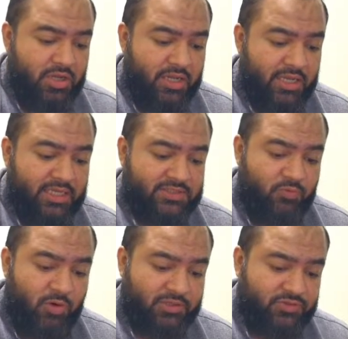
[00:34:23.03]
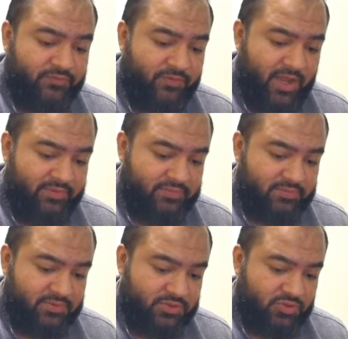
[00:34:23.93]
is 1 to 5.
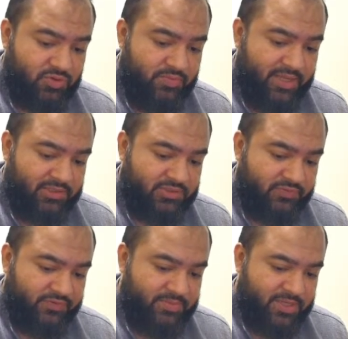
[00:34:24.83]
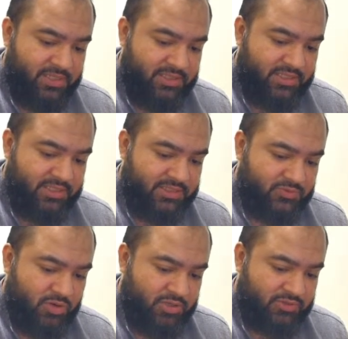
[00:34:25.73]
So male to female
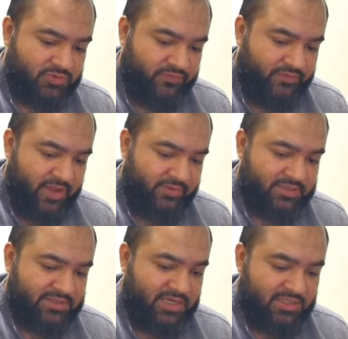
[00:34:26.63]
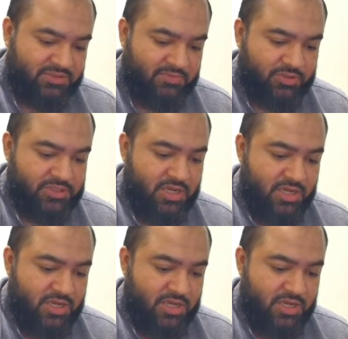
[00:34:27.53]
is 1 to 5. It's the customers.